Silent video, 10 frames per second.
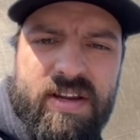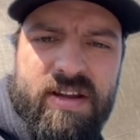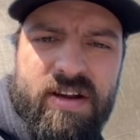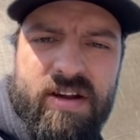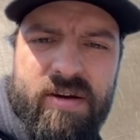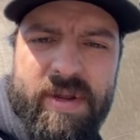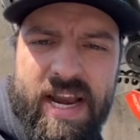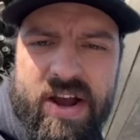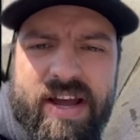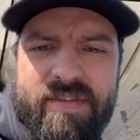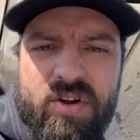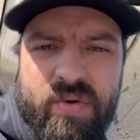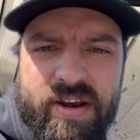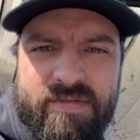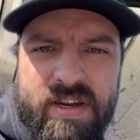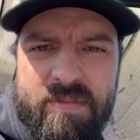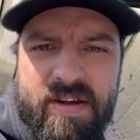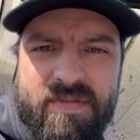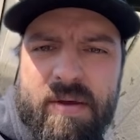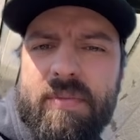And now I have no way to feed my
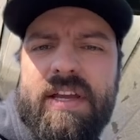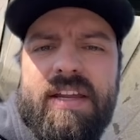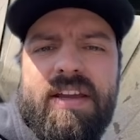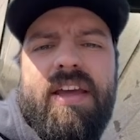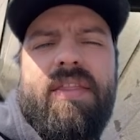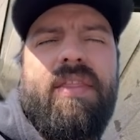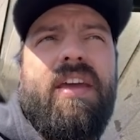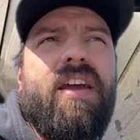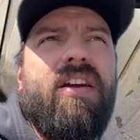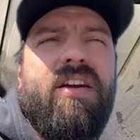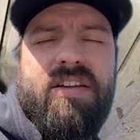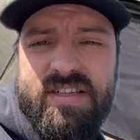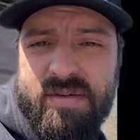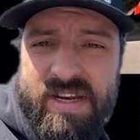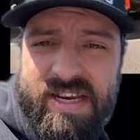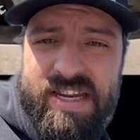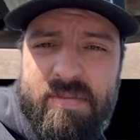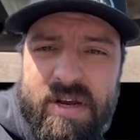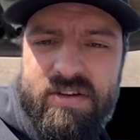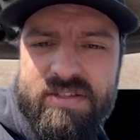family. And they sent me an
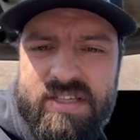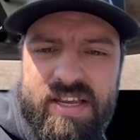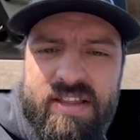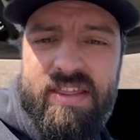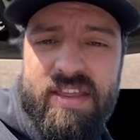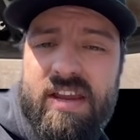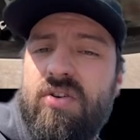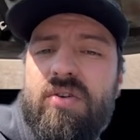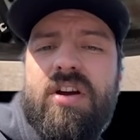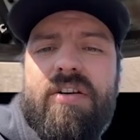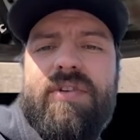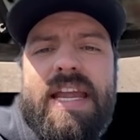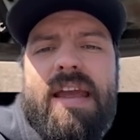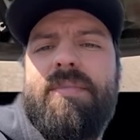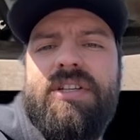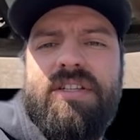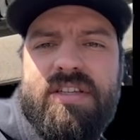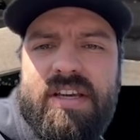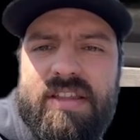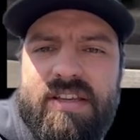email saying that they don't cover
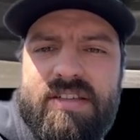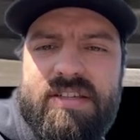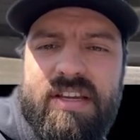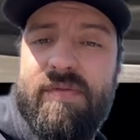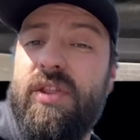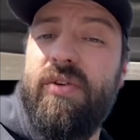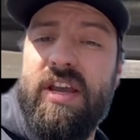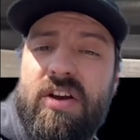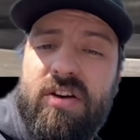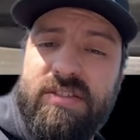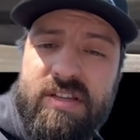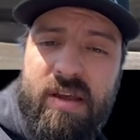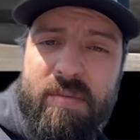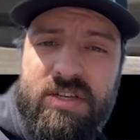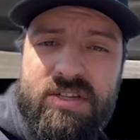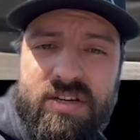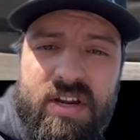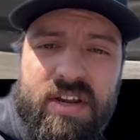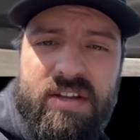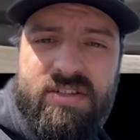damages like this, even though they caused the damage.
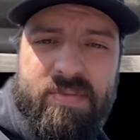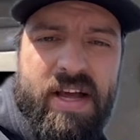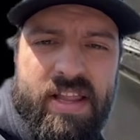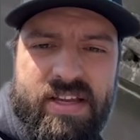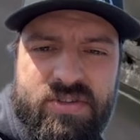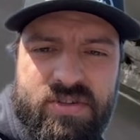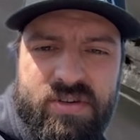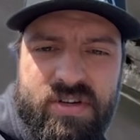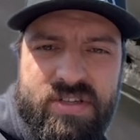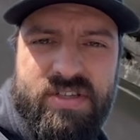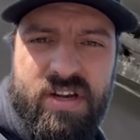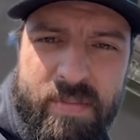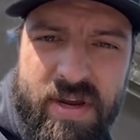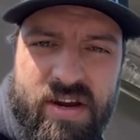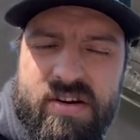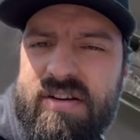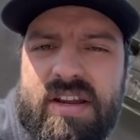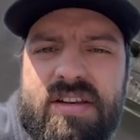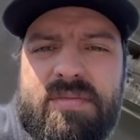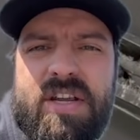So my last resort is to come here
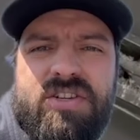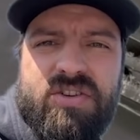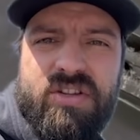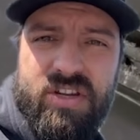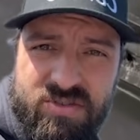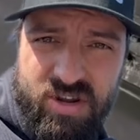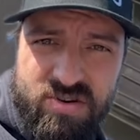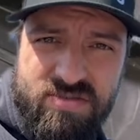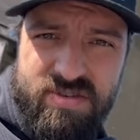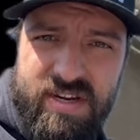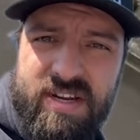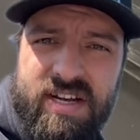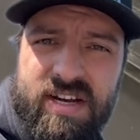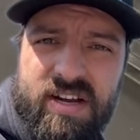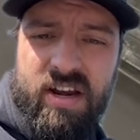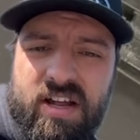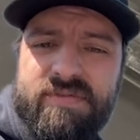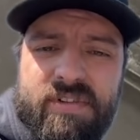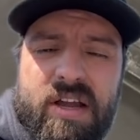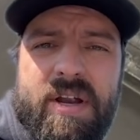and to make sure that you know not
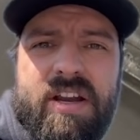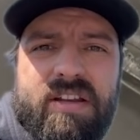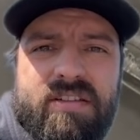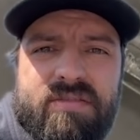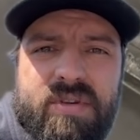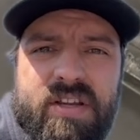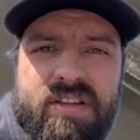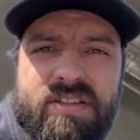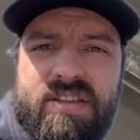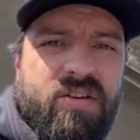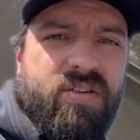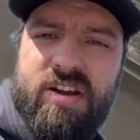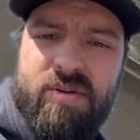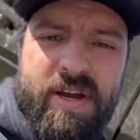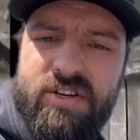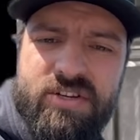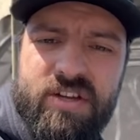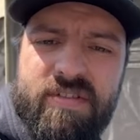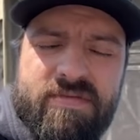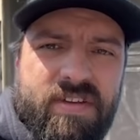to fly American, because they don't care about your
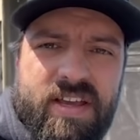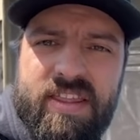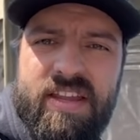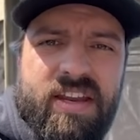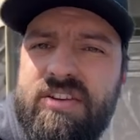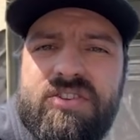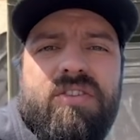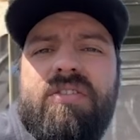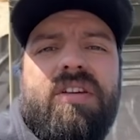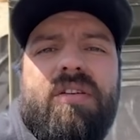stuff and they dang sure don't care